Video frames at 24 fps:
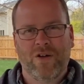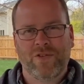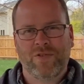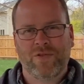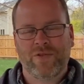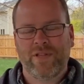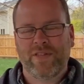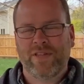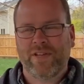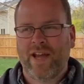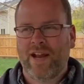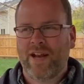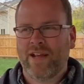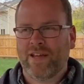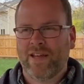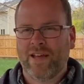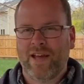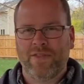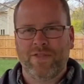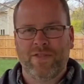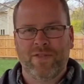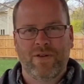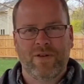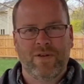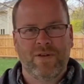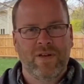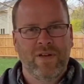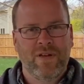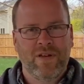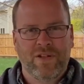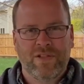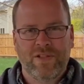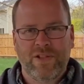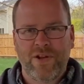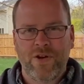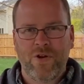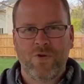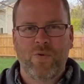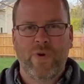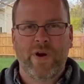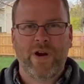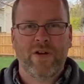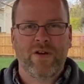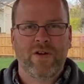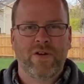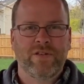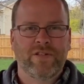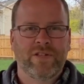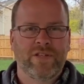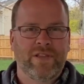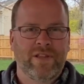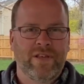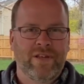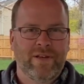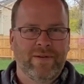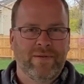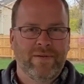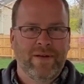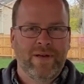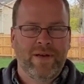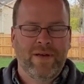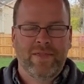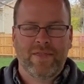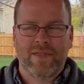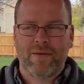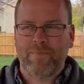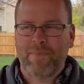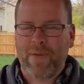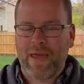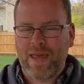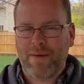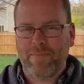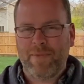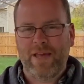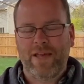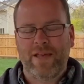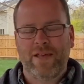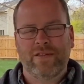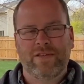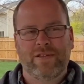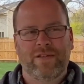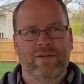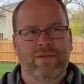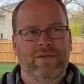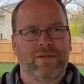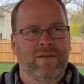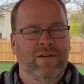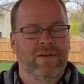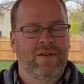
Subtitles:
So let's kind of cut the clear winners and the maybes and